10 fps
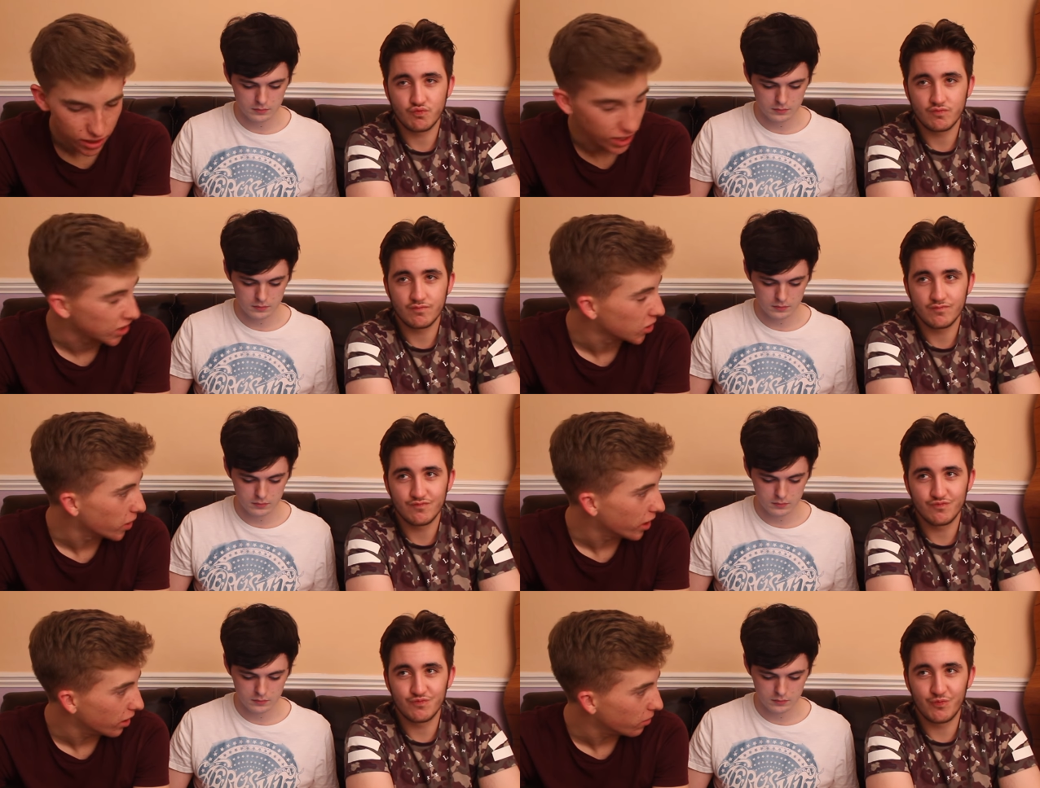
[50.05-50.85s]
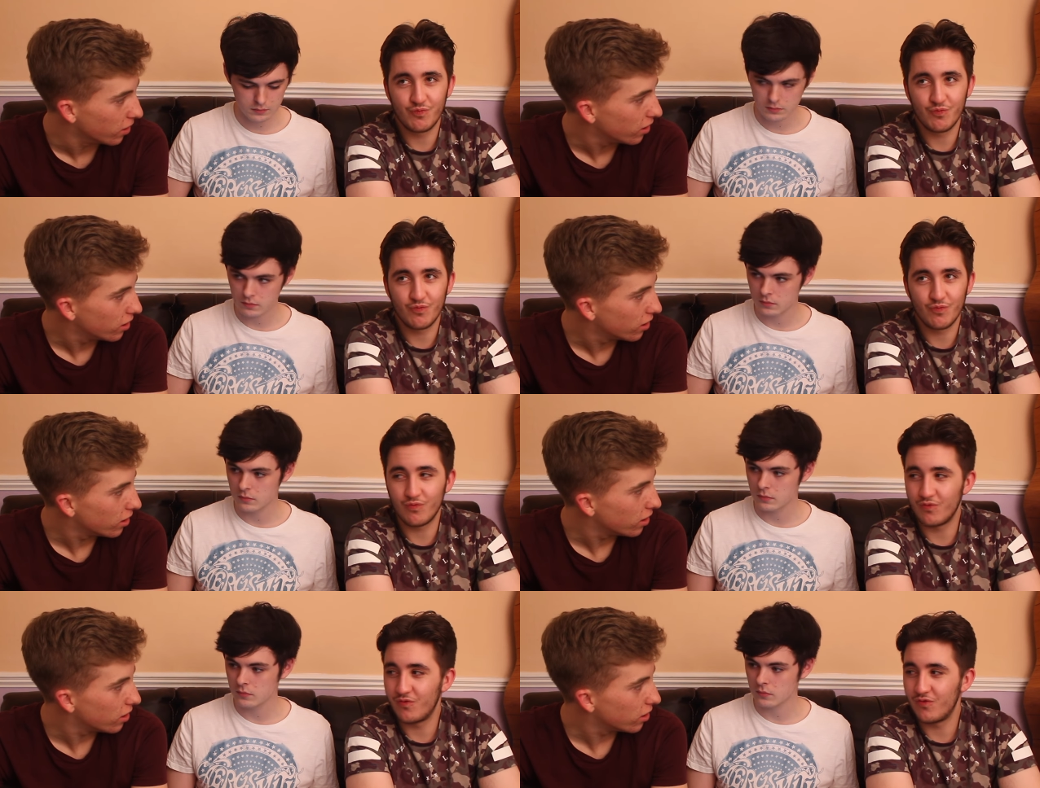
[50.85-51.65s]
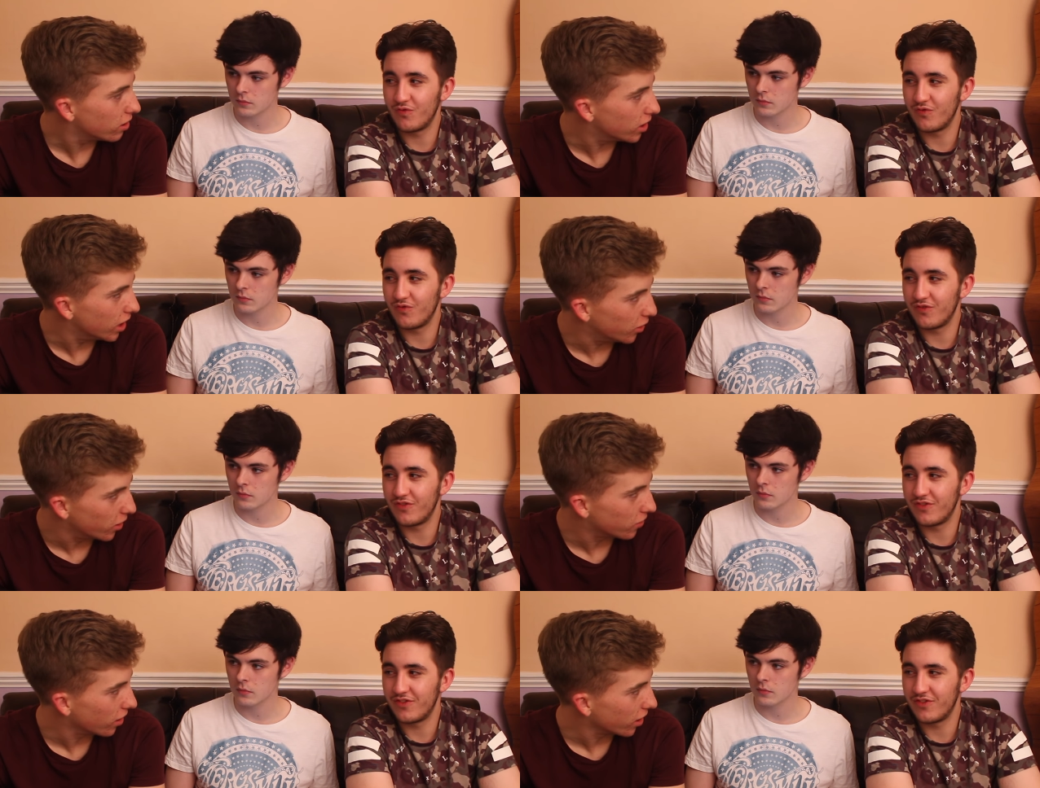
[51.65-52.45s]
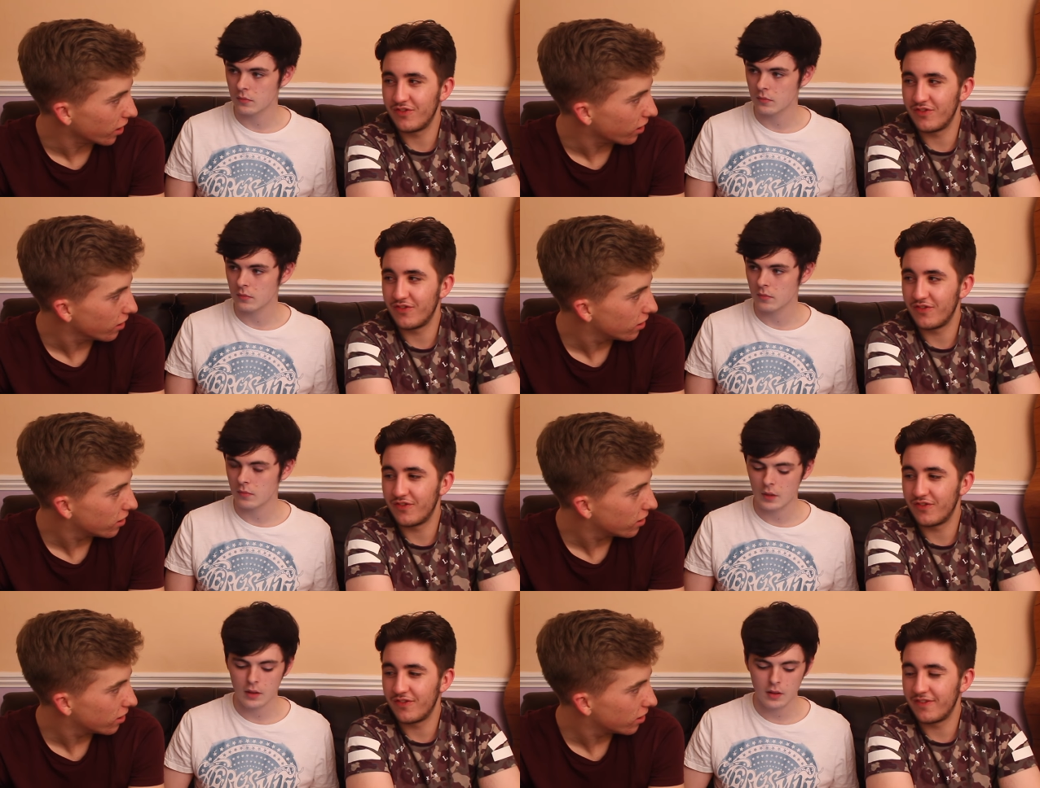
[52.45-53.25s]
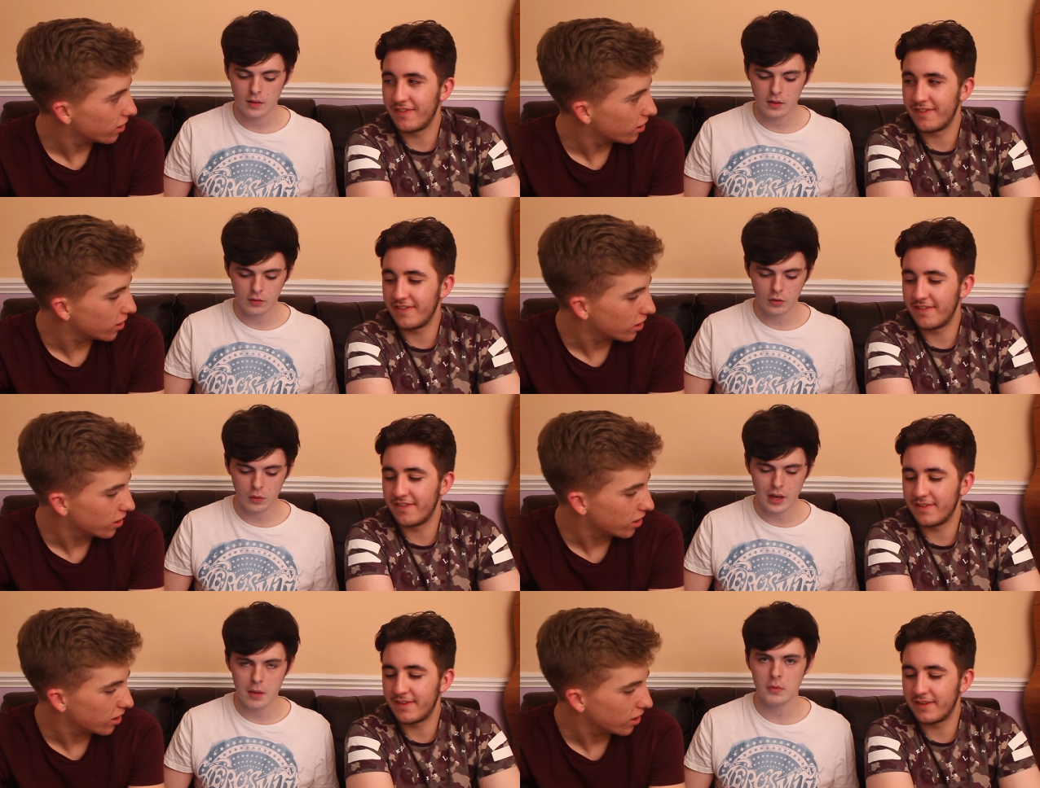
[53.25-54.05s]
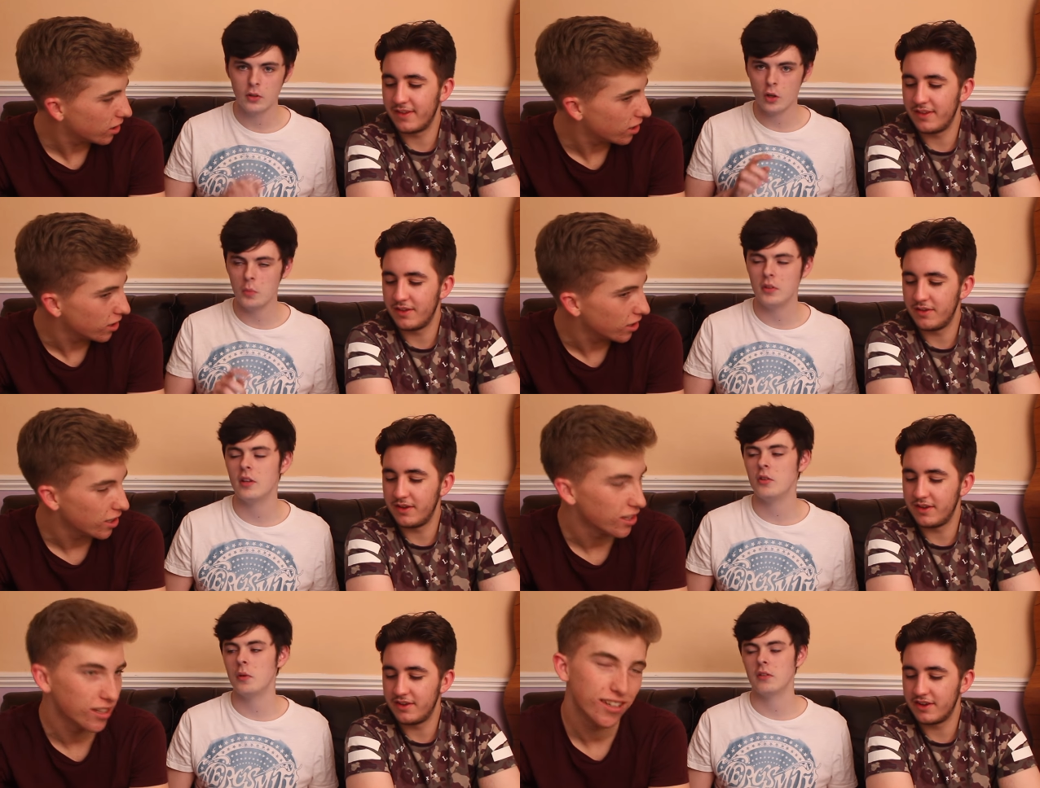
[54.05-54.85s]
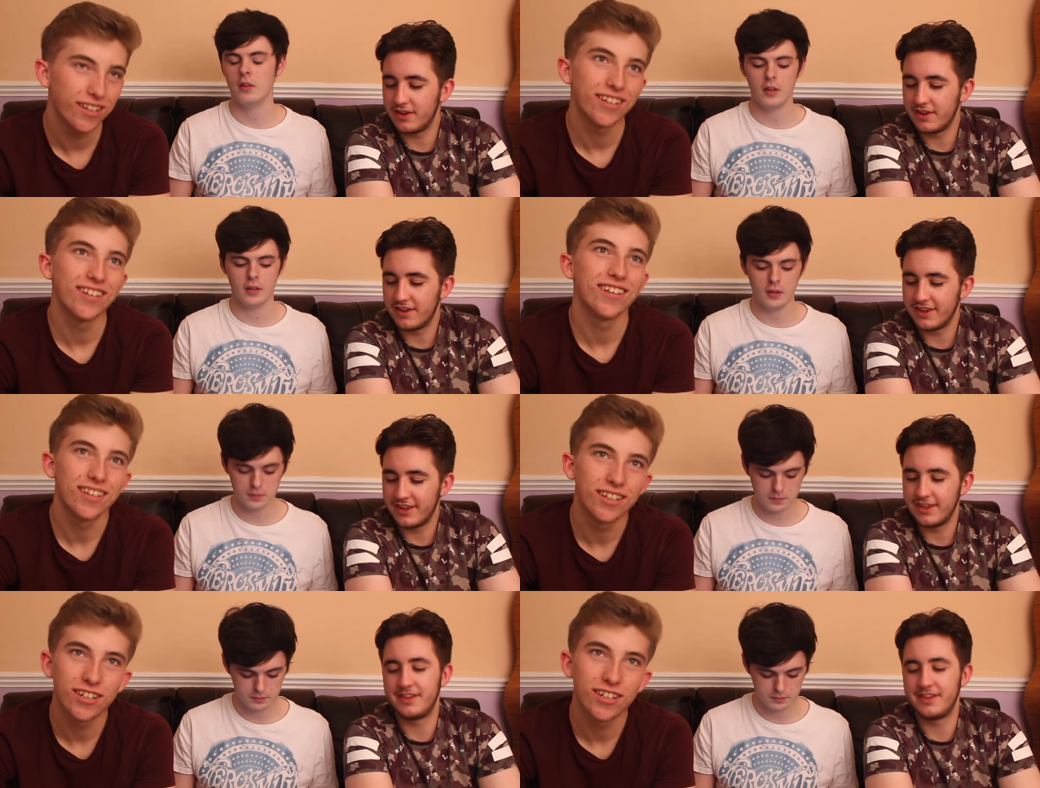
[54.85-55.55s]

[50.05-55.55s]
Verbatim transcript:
Speaker 1: This is who I am. And you have to like it, yeah? This is who I am. Nobody said you had to like it.